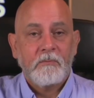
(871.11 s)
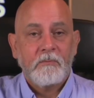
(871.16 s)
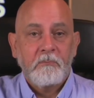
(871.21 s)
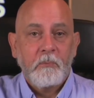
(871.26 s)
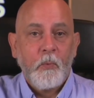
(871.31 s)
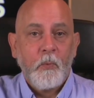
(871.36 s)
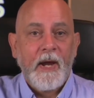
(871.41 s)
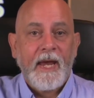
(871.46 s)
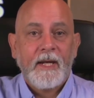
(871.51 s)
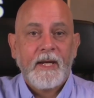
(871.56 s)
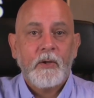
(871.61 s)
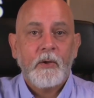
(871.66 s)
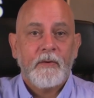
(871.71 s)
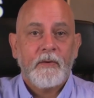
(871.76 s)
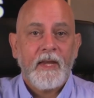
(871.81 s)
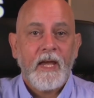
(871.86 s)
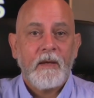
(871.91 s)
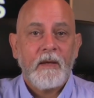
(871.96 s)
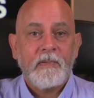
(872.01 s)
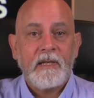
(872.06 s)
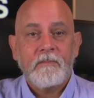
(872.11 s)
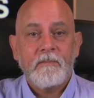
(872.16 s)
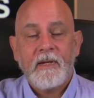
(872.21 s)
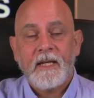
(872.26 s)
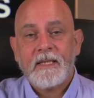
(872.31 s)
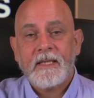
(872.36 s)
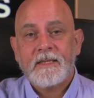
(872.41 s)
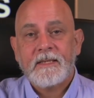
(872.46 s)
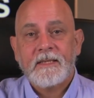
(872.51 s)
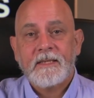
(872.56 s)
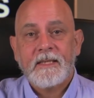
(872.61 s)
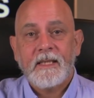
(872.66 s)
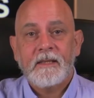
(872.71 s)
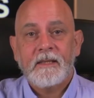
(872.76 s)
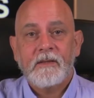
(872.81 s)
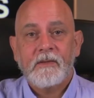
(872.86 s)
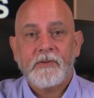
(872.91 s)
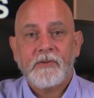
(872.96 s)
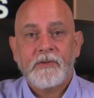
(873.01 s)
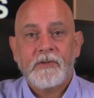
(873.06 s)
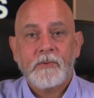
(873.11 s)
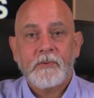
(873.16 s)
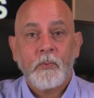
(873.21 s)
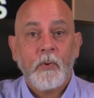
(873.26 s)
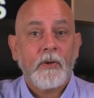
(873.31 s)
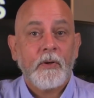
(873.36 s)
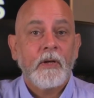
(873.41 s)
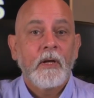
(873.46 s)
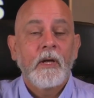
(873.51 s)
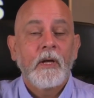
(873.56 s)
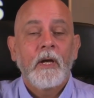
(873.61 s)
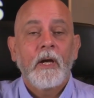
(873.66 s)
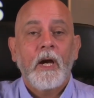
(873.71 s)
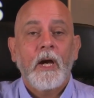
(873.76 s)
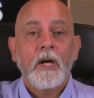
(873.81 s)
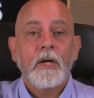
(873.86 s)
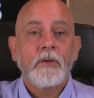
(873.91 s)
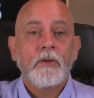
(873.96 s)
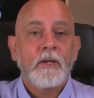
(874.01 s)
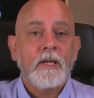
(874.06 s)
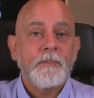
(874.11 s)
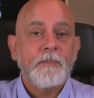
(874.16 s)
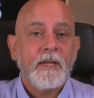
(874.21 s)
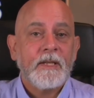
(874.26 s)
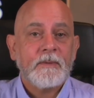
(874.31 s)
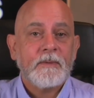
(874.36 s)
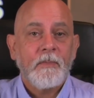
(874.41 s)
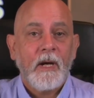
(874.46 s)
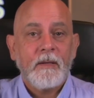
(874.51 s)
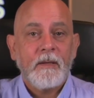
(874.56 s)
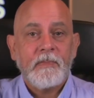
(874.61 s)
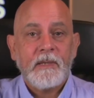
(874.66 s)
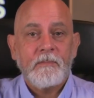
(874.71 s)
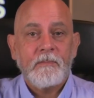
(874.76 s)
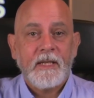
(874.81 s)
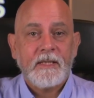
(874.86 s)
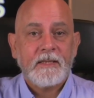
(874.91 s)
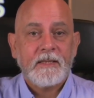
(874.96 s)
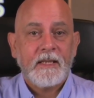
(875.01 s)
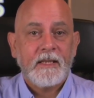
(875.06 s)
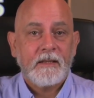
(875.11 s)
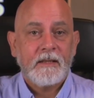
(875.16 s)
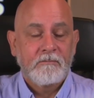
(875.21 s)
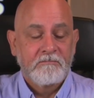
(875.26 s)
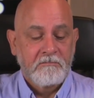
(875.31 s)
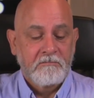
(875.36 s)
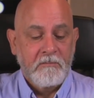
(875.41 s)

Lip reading: Where could there be mixed signals? What agreements might be missing?